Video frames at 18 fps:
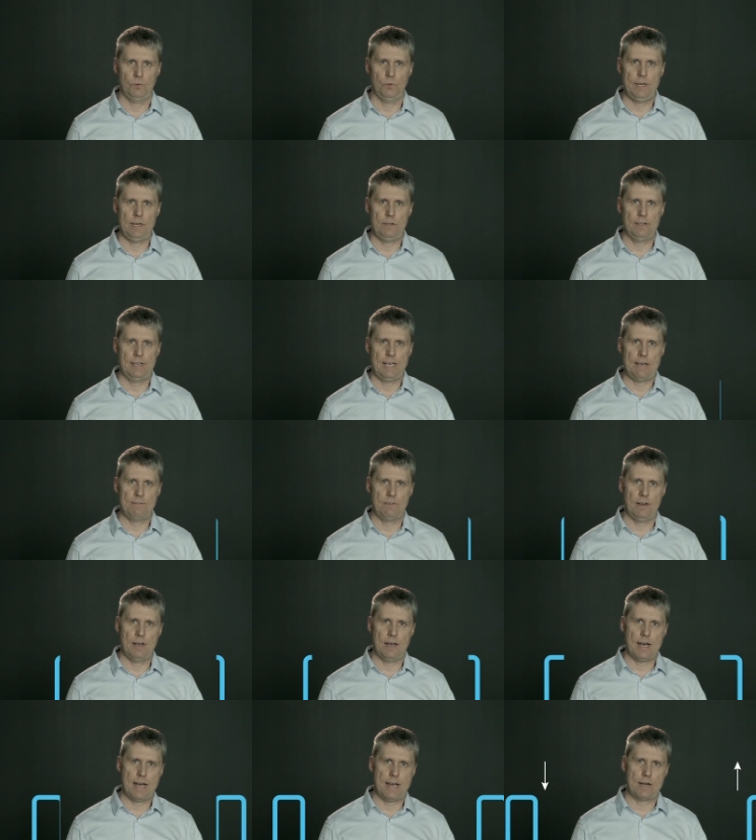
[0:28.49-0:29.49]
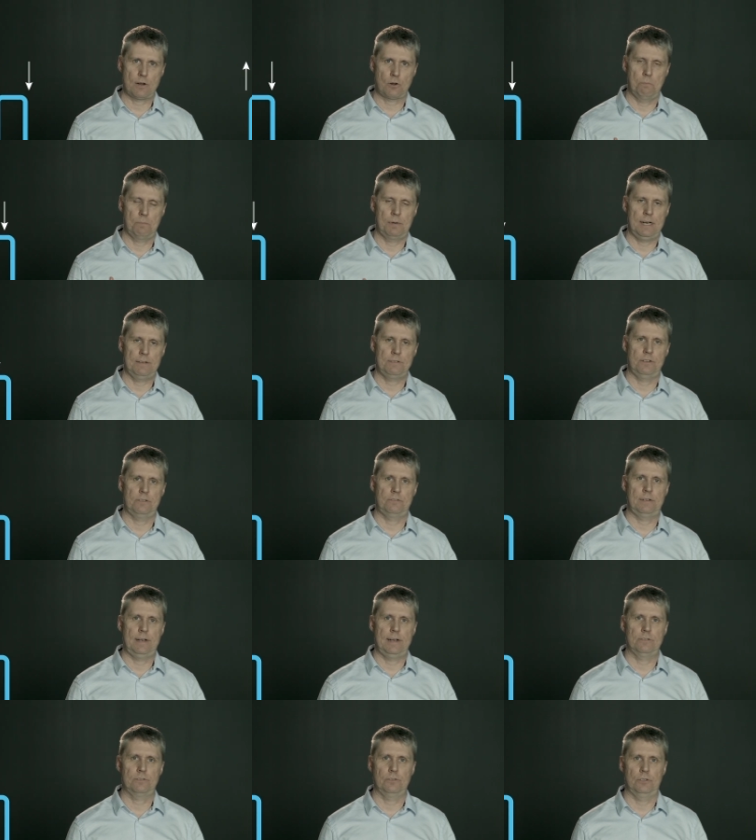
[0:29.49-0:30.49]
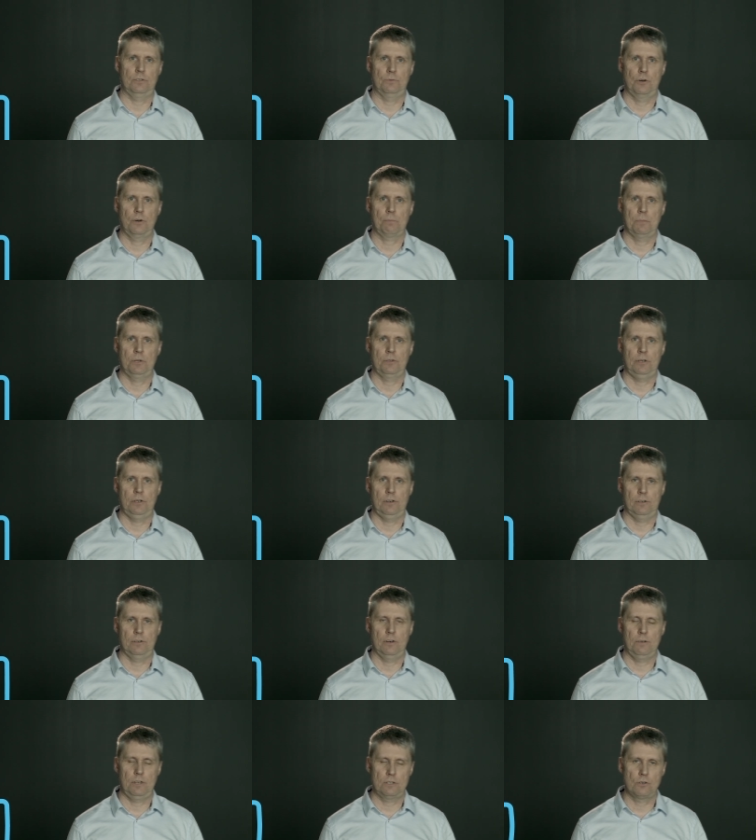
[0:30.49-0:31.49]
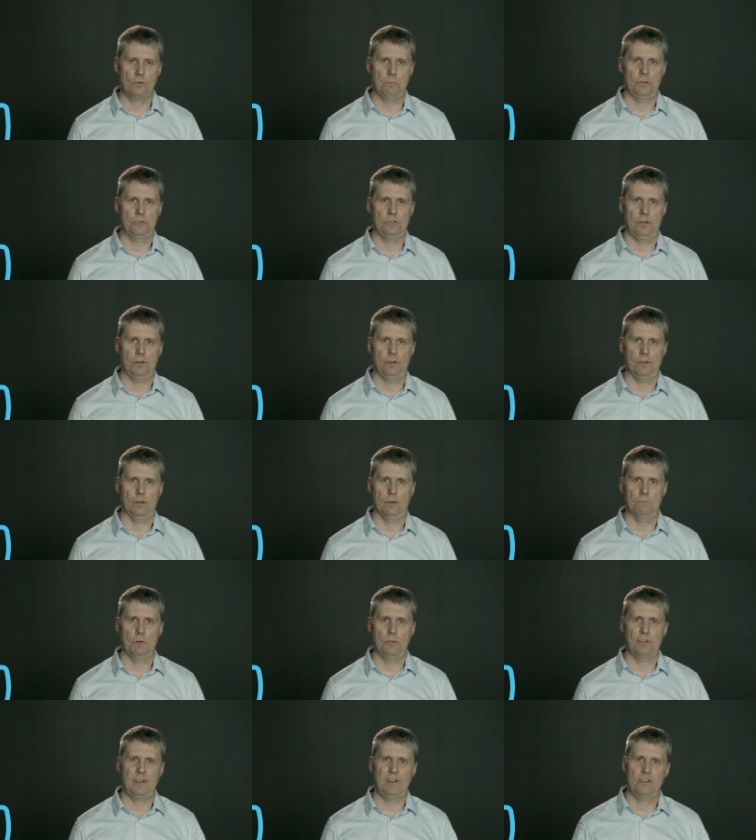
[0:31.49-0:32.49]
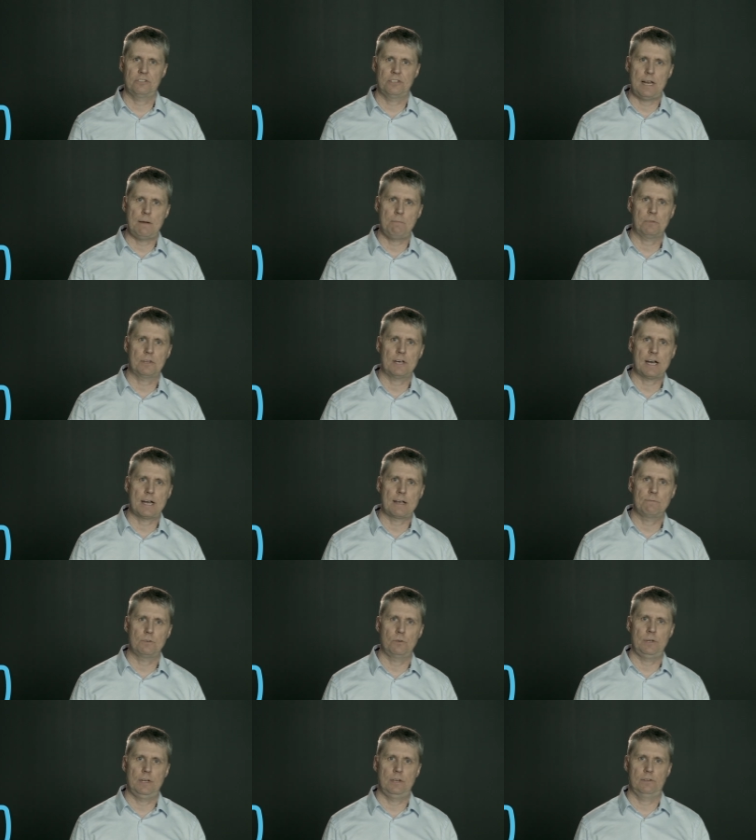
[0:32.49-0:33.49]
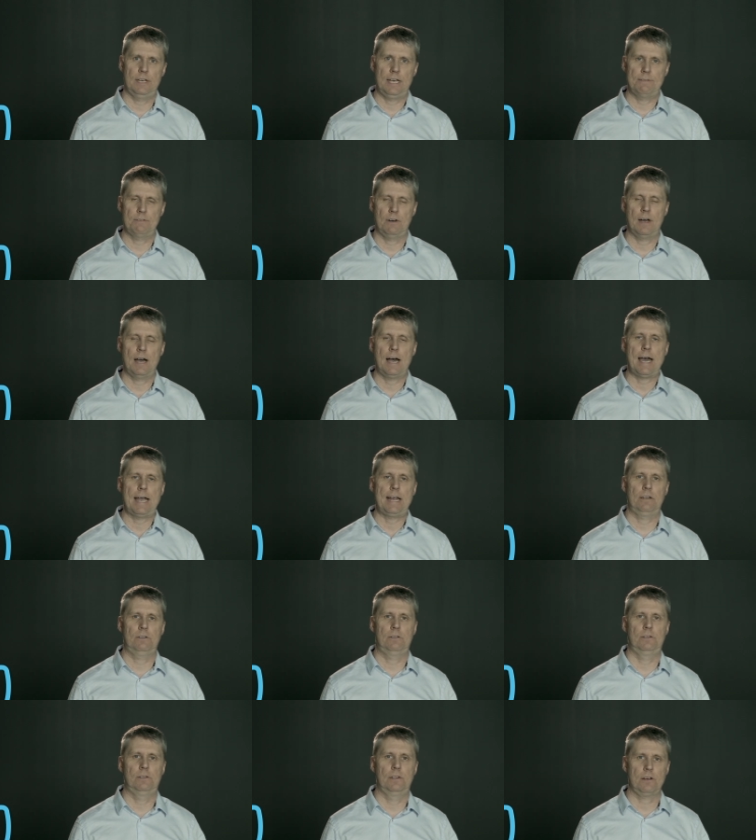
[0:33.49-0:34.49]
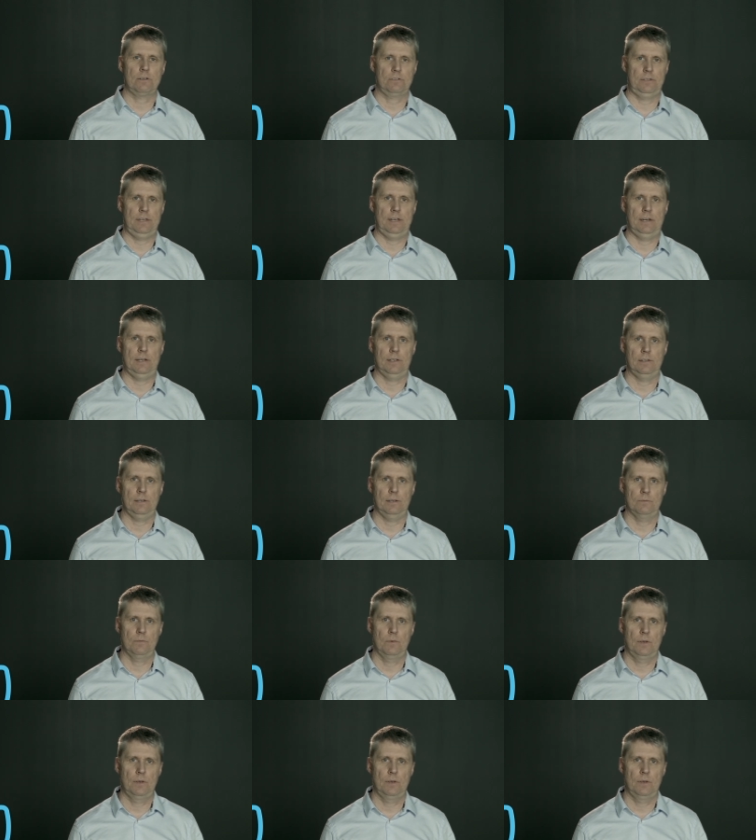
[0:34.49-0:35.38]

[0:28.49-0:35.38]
You need to have a high compressive strength of the work material, of the tool material, but in the same time you need to have a high ductility.